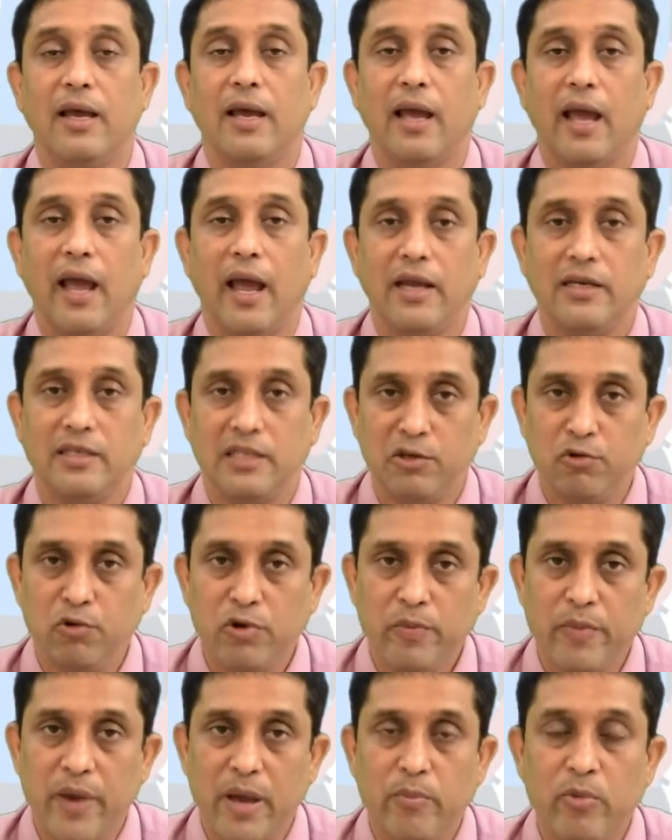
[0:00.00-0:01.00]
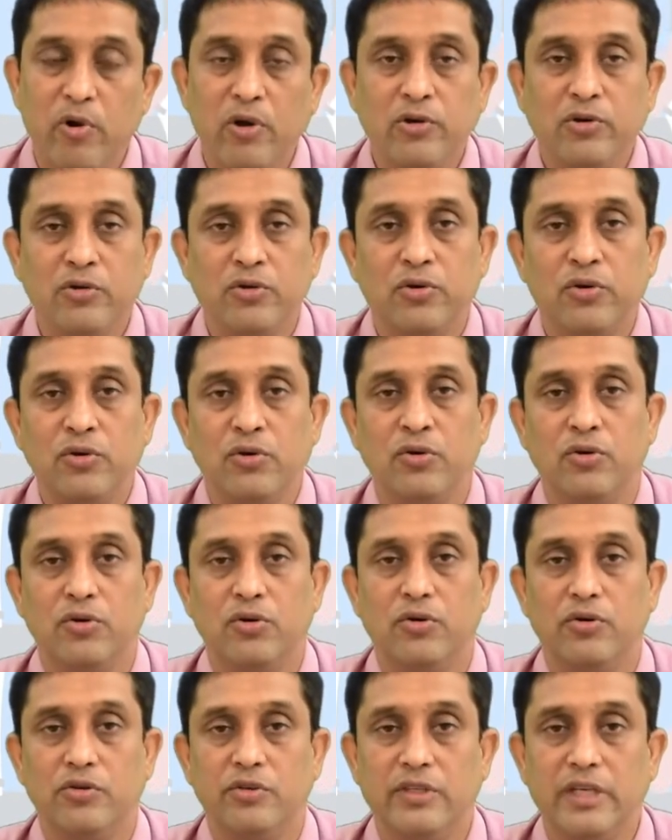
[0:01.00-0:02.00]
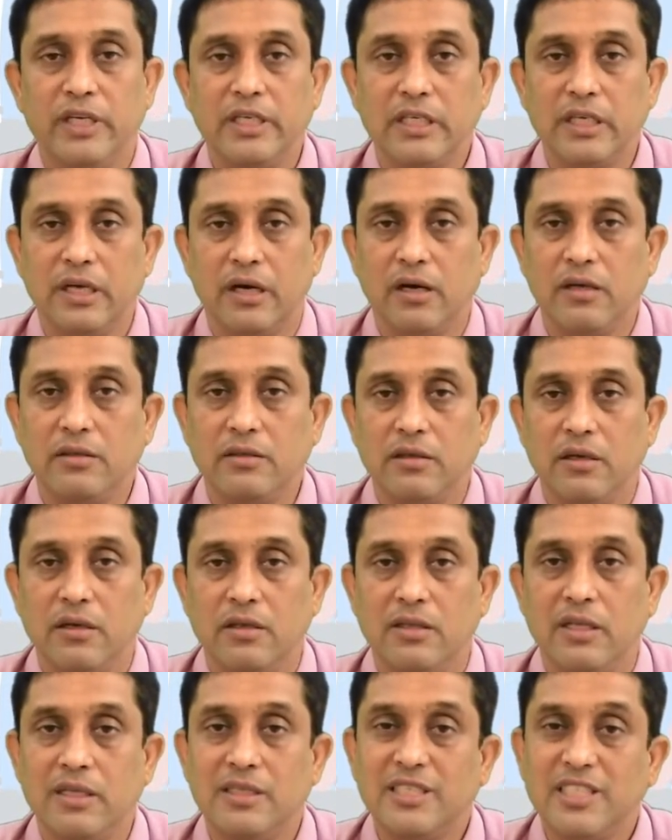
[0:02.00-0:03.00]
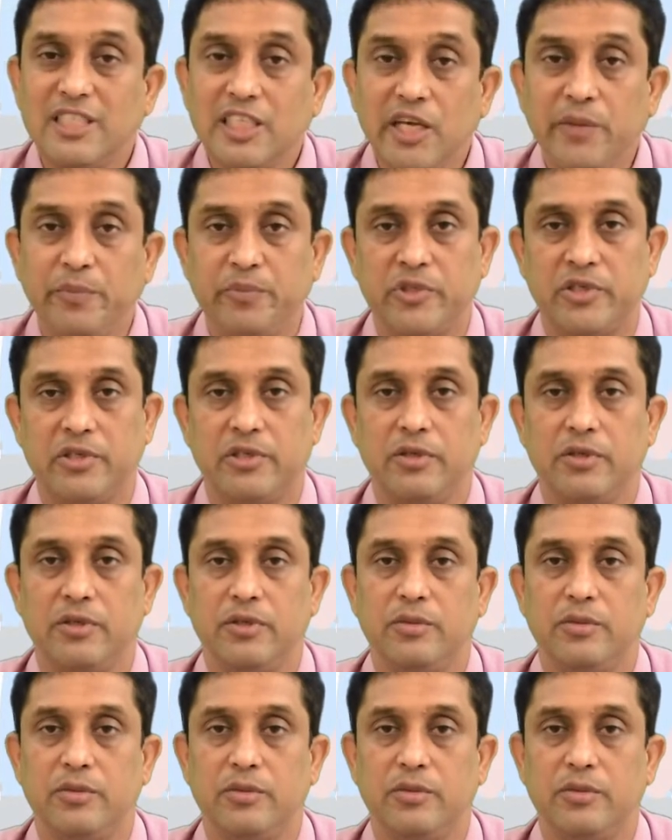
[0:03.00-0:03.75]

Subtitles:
and you will be able to discuss the shift